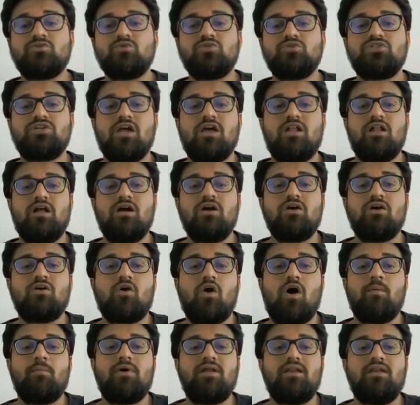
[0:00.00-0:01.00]
who share a
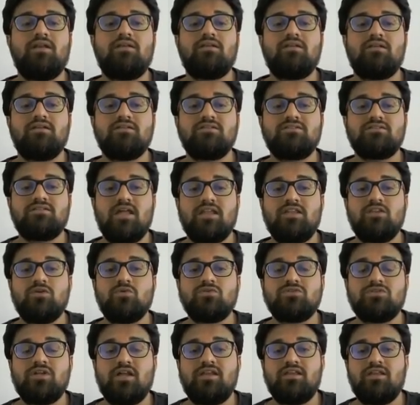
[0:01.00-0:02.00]
common interest and
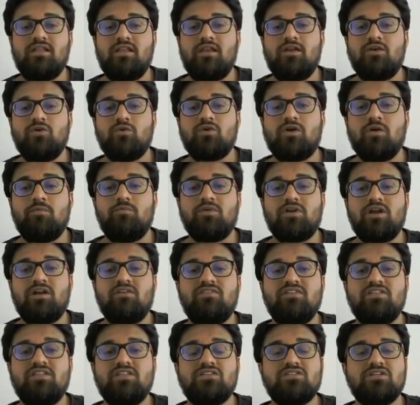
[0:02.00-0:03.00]
use the internet to communicate
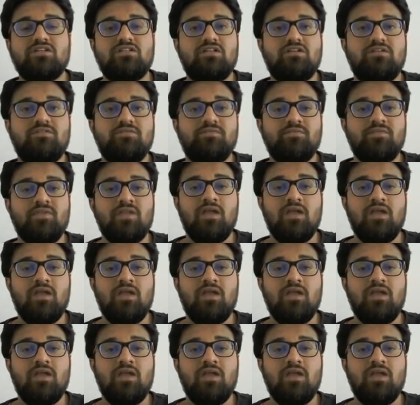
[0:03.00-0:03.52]
with each other.